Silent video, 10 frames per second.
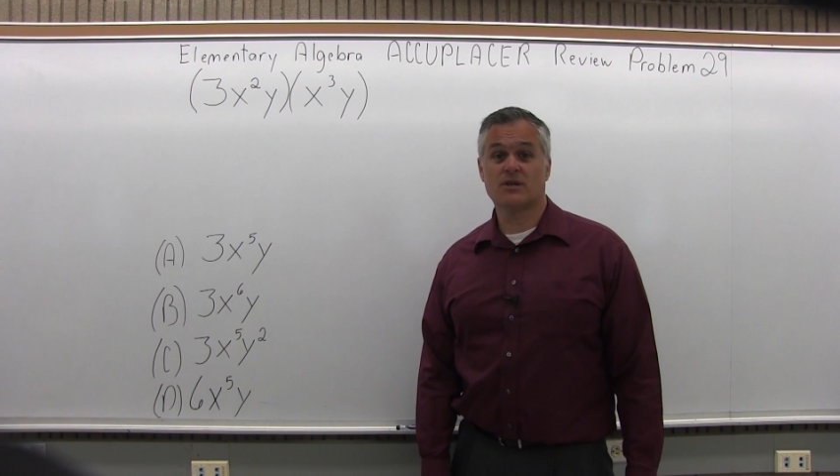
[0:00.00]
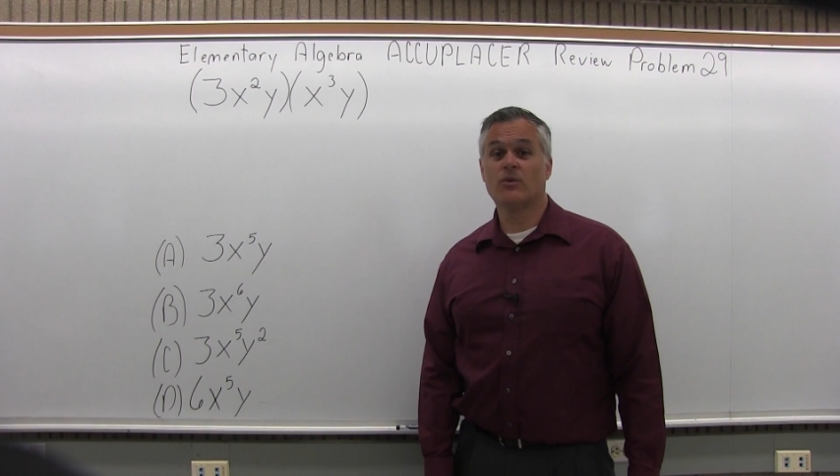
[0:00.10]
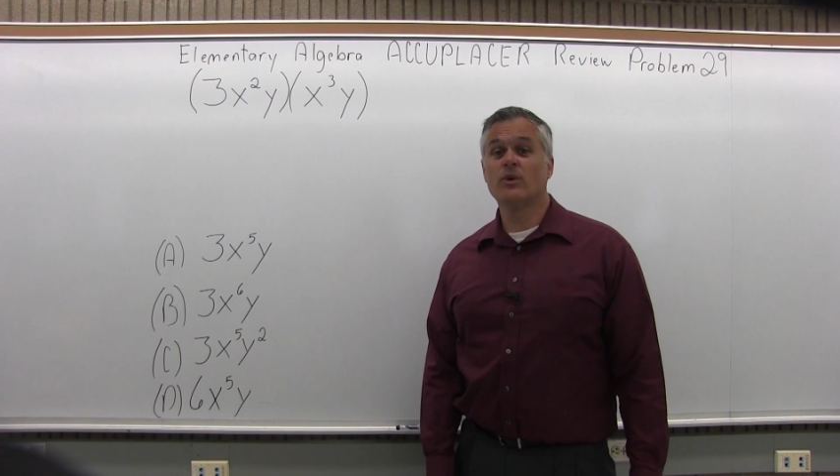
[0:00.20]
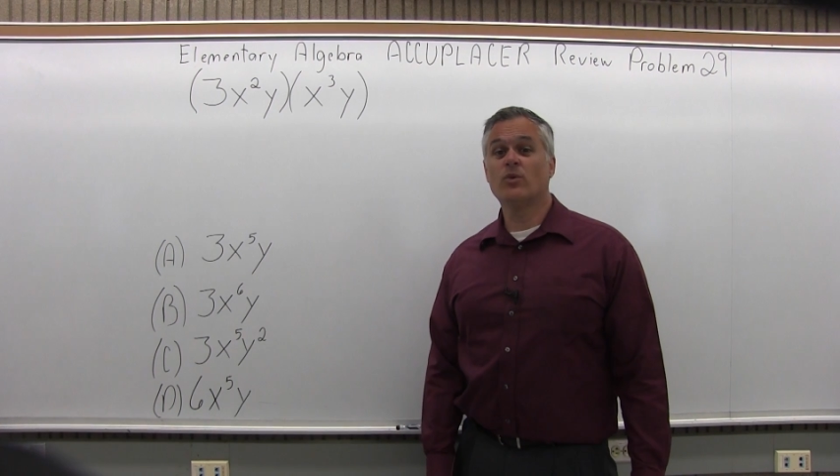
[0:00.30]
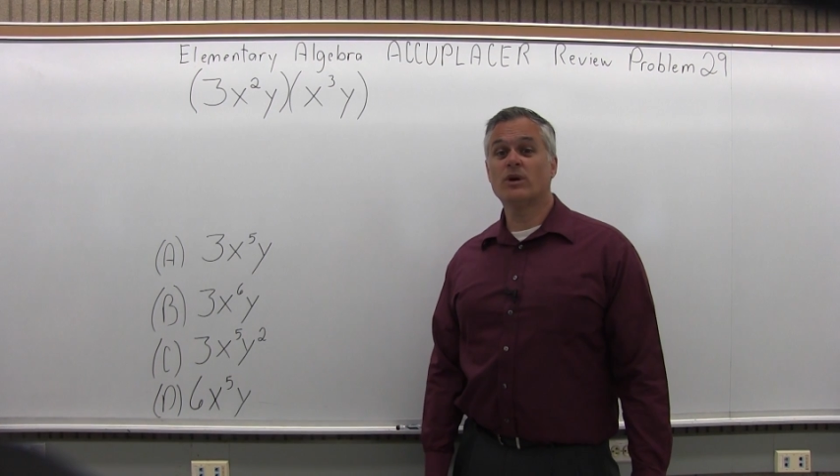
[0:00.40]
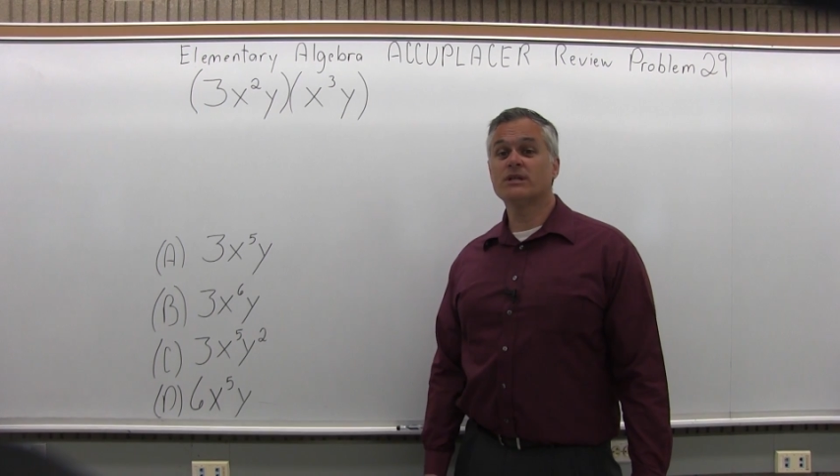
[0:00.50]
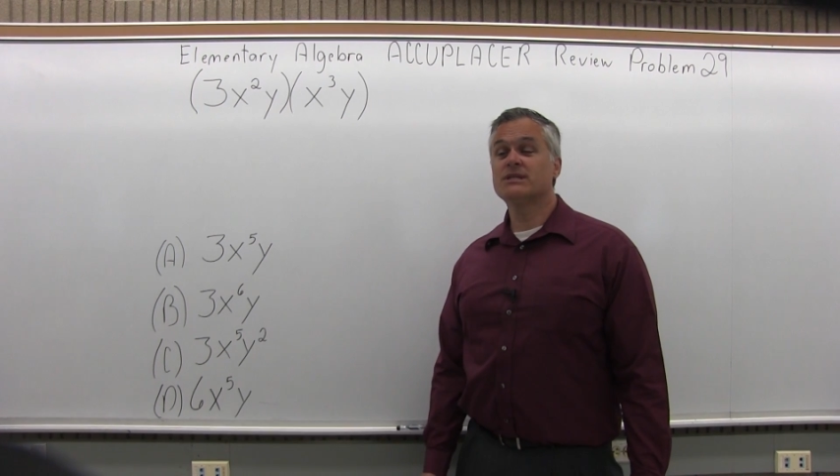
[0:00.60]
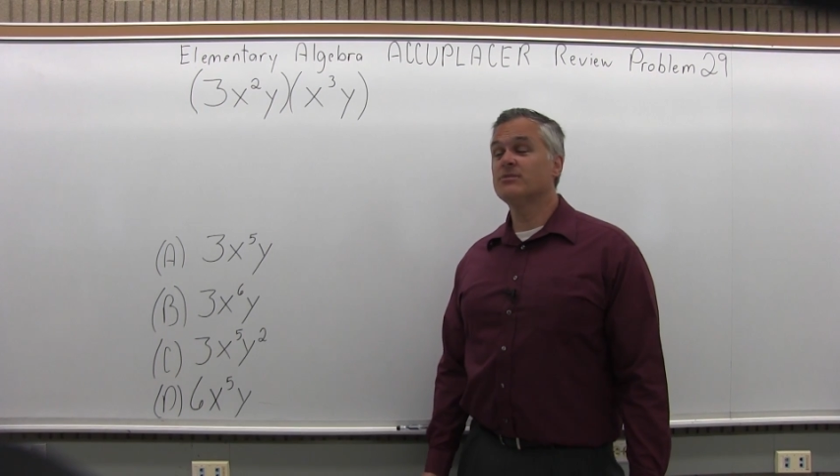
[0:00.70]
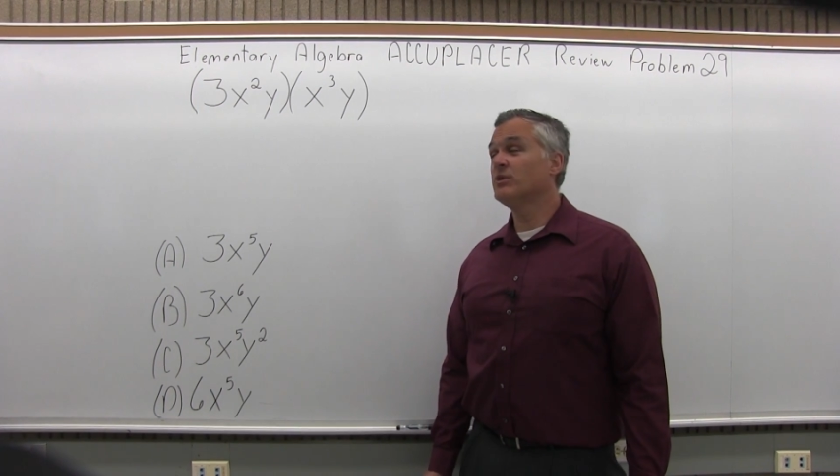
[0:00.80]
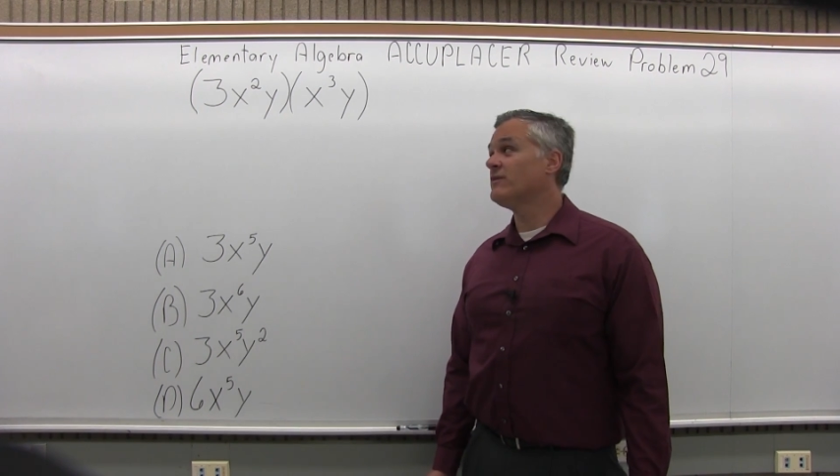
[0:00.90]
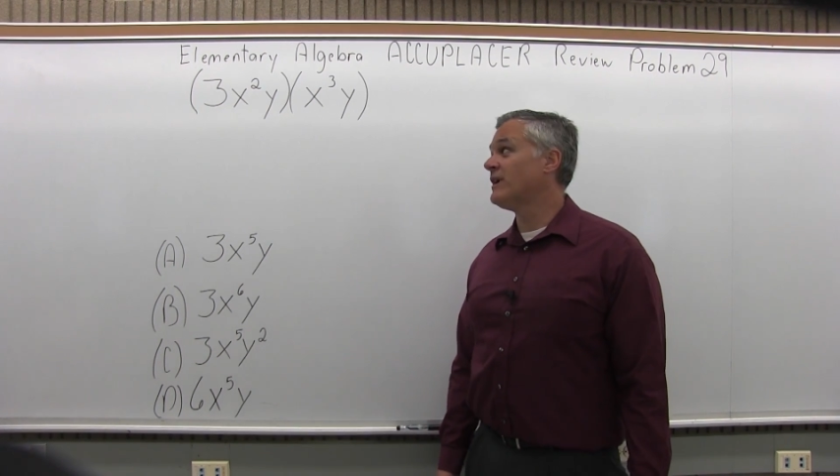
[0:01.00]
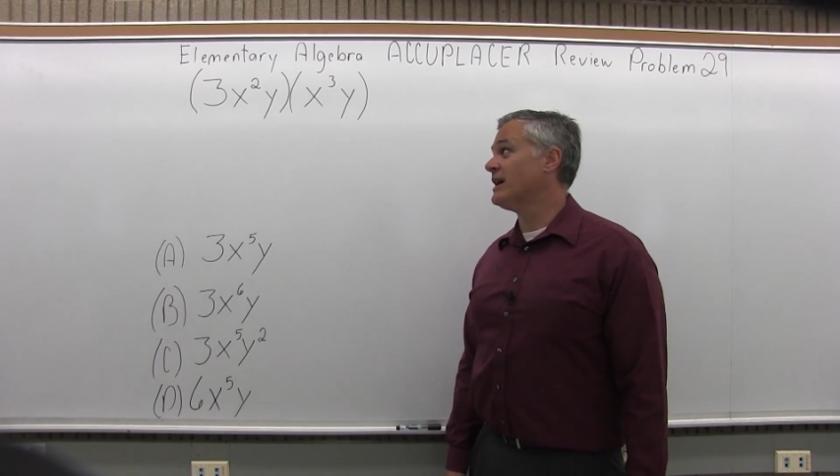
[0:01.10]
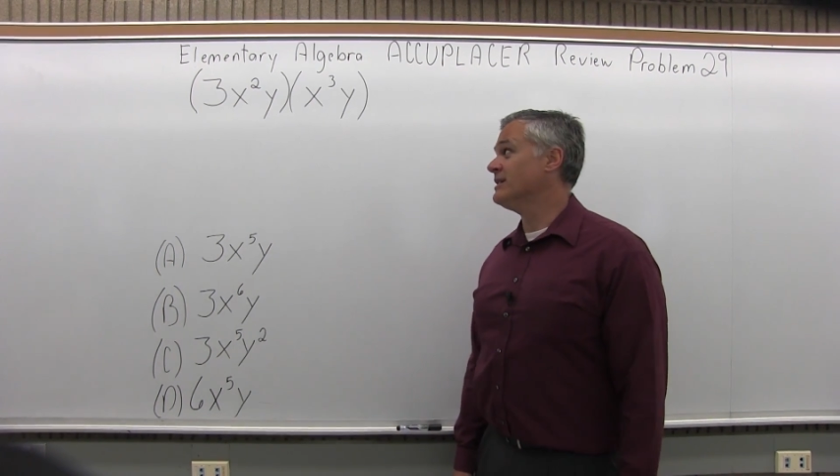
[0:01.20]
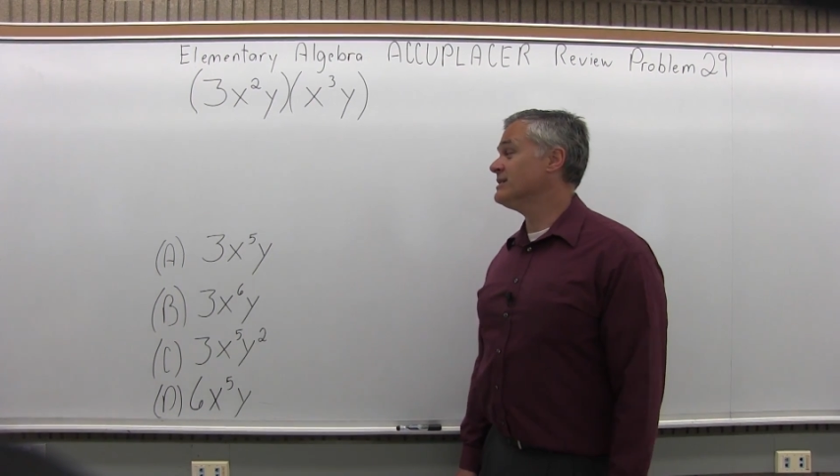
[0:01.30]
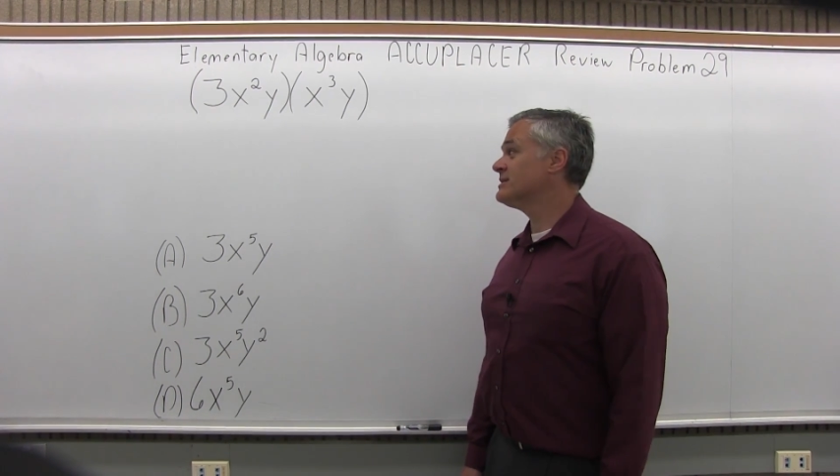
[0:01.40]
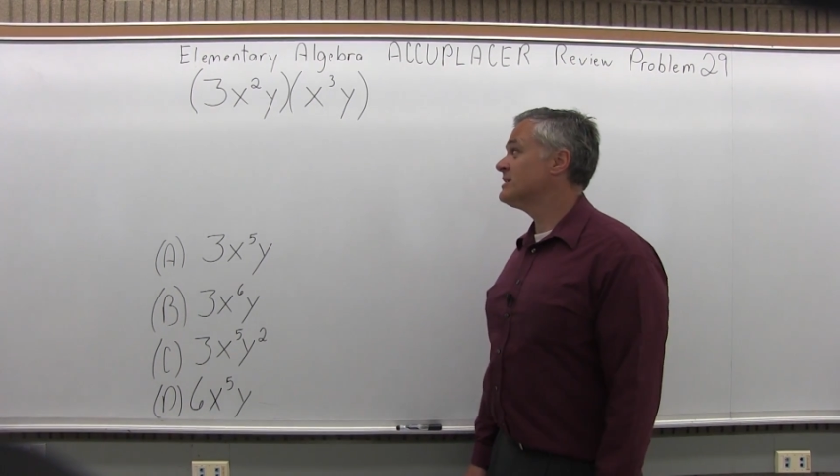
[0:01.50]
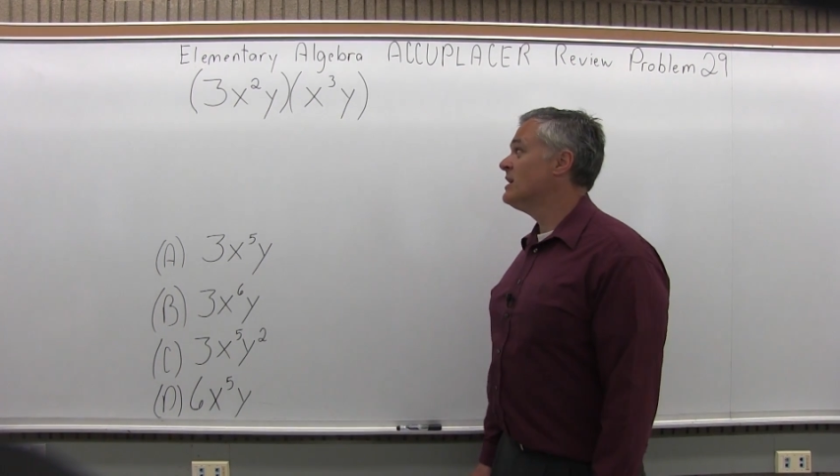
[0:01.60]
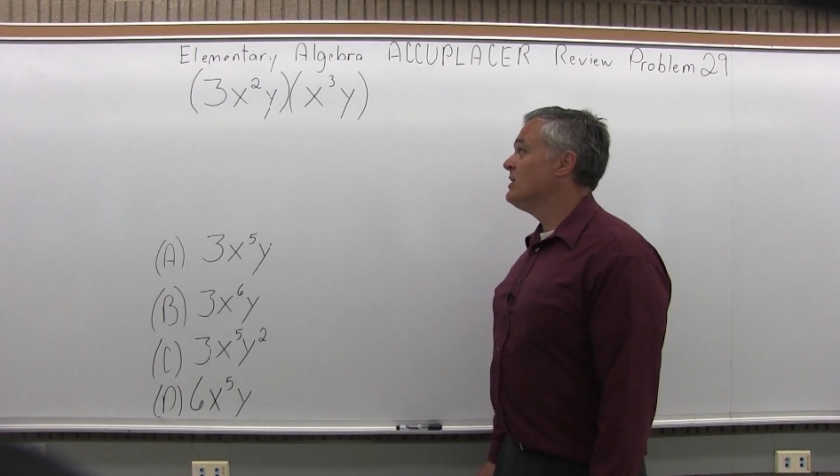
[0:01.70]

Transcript: and we want to simplify this.